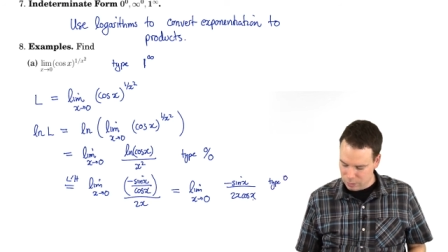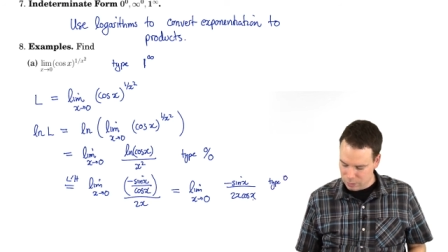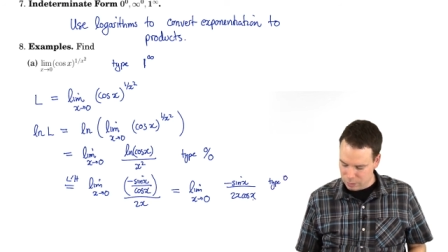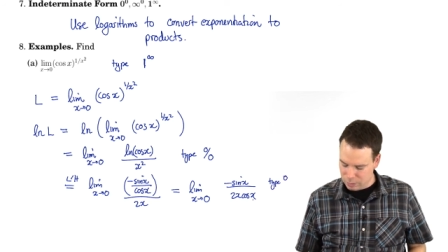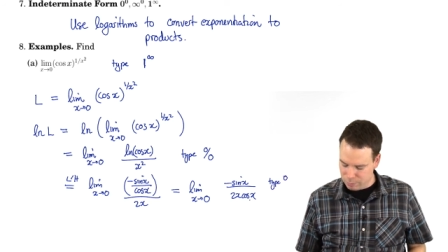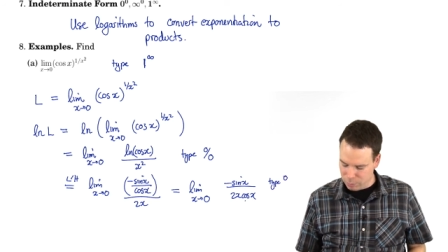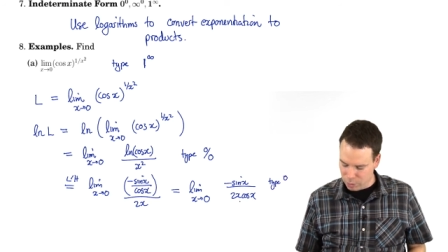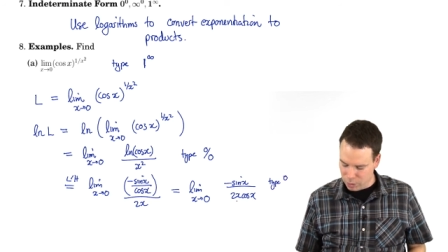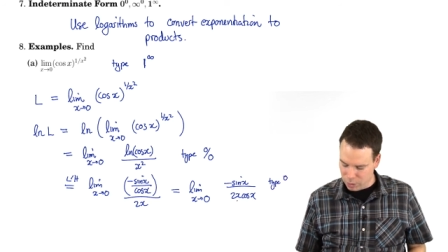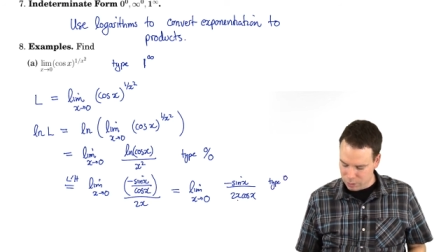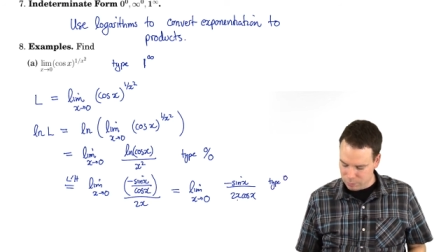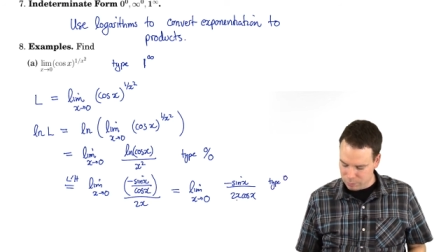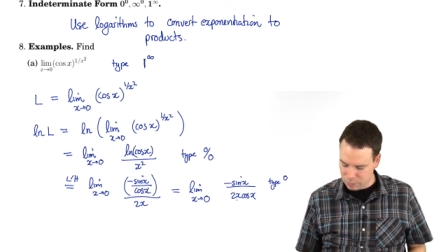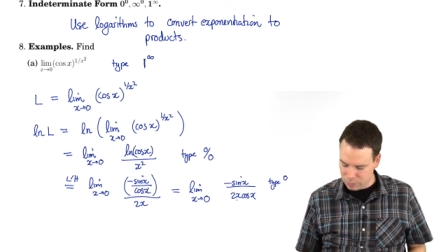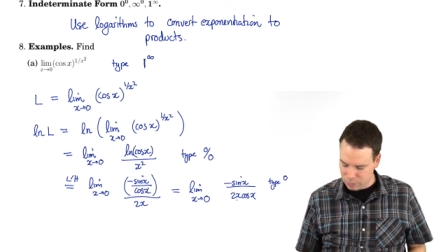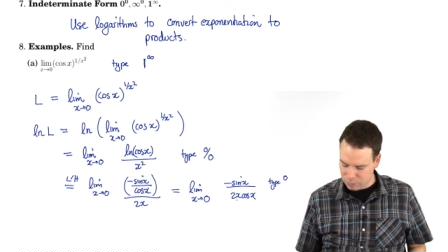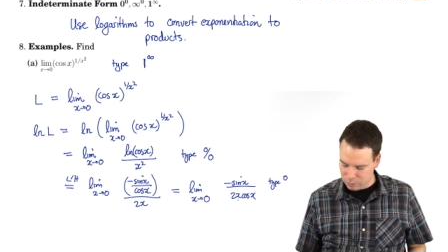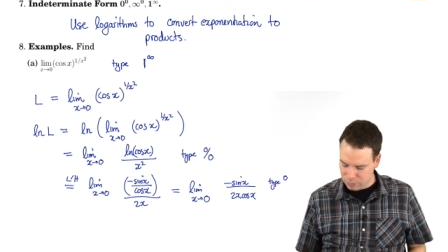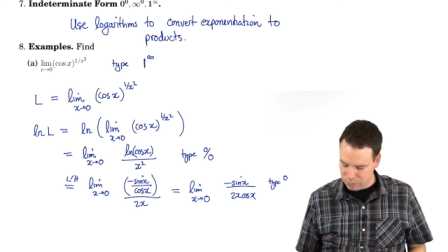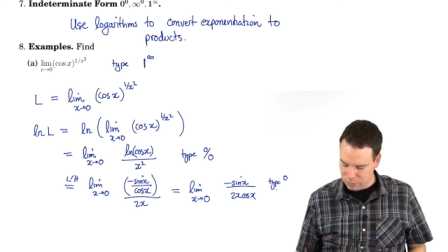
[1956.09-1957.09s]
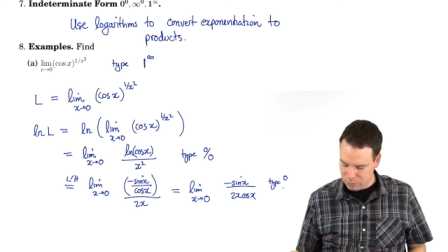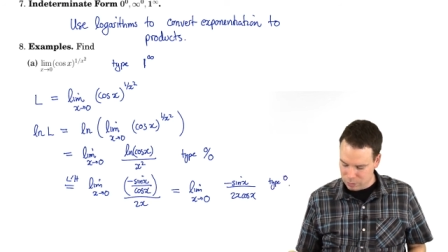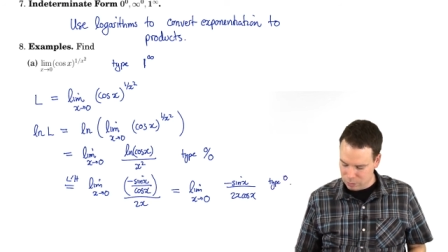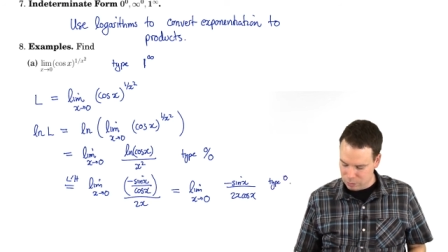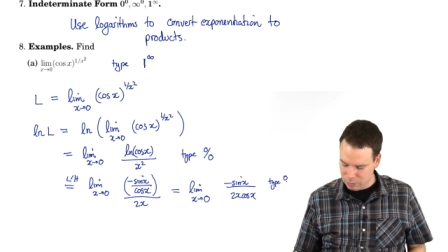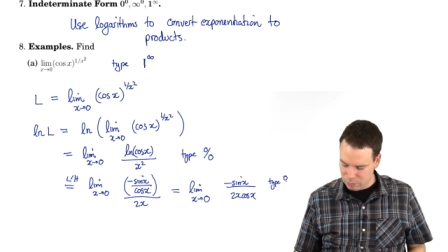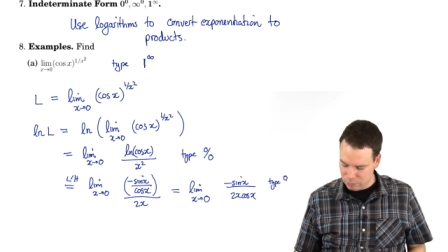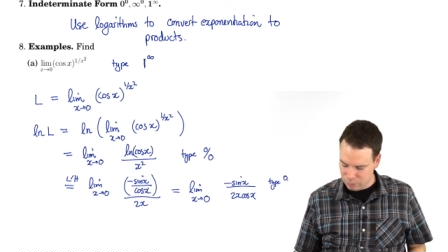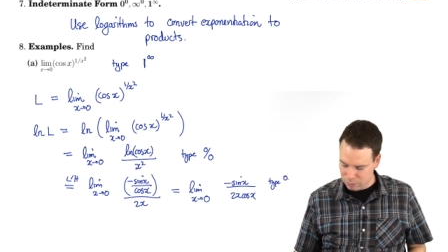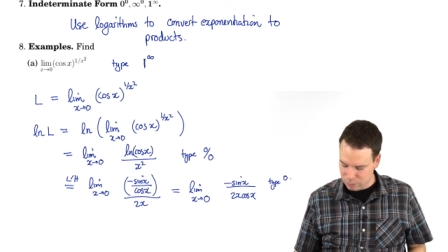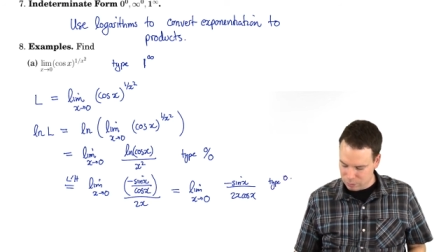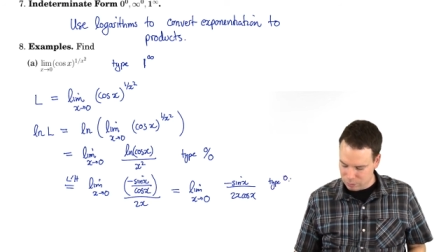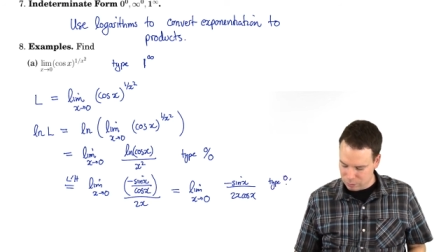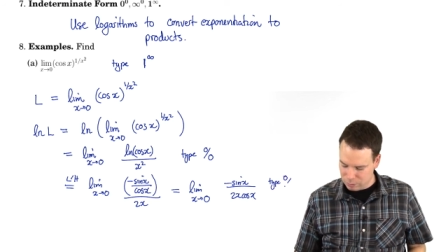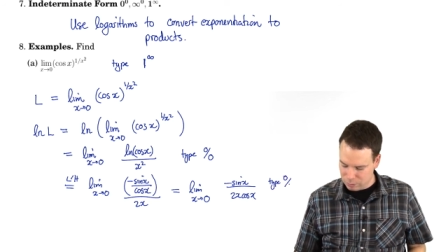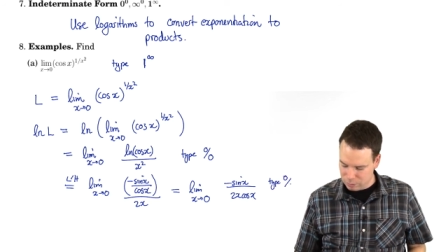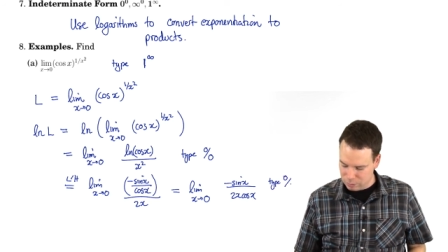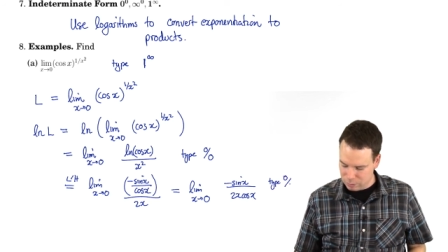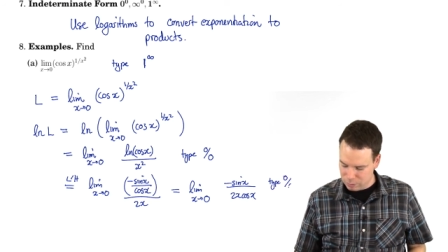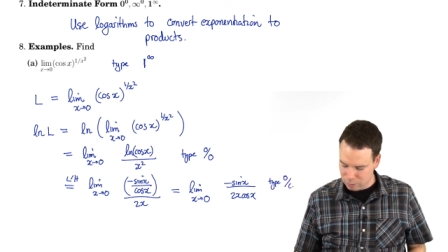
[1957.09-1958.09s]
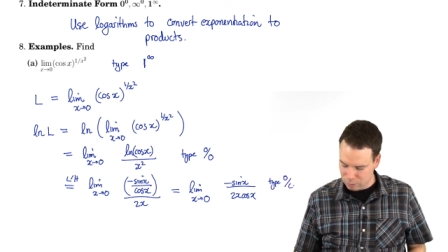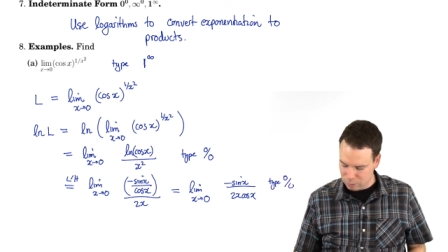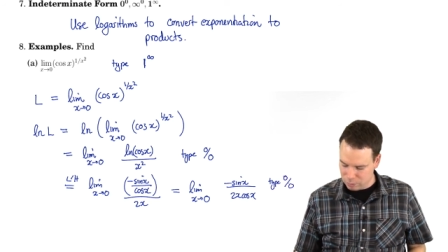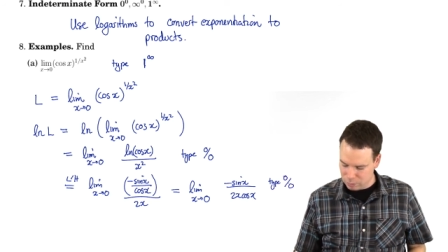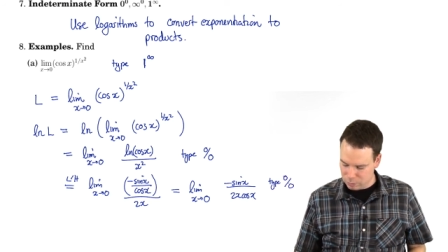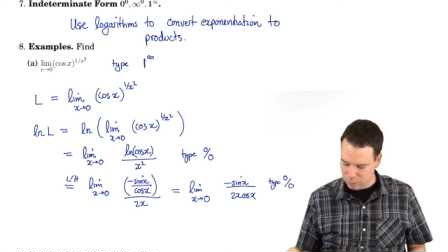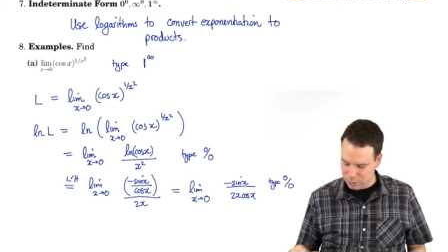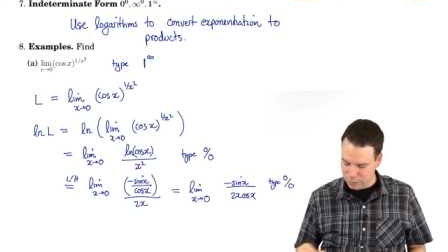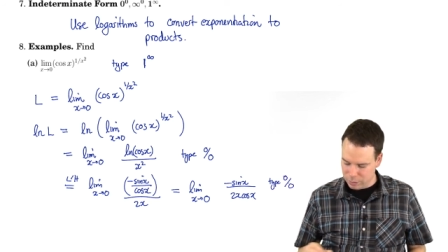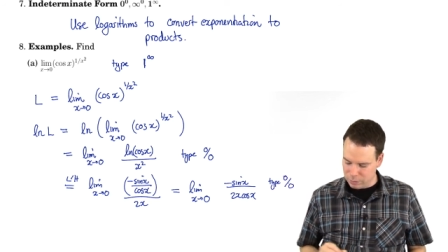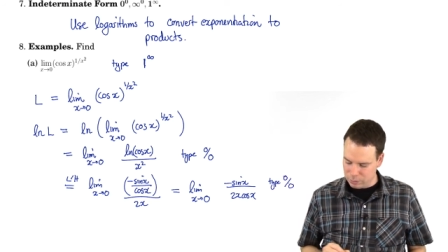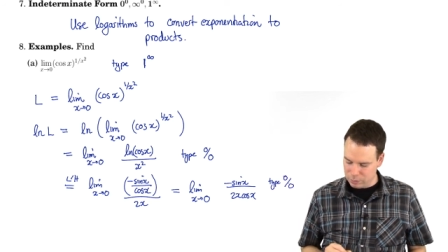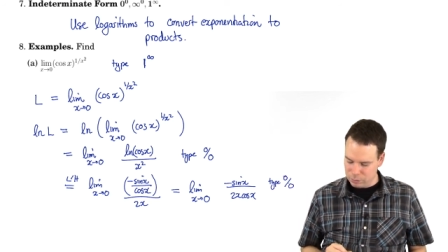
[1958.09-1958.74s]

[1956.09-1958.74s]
The bottom's going to 0 as well.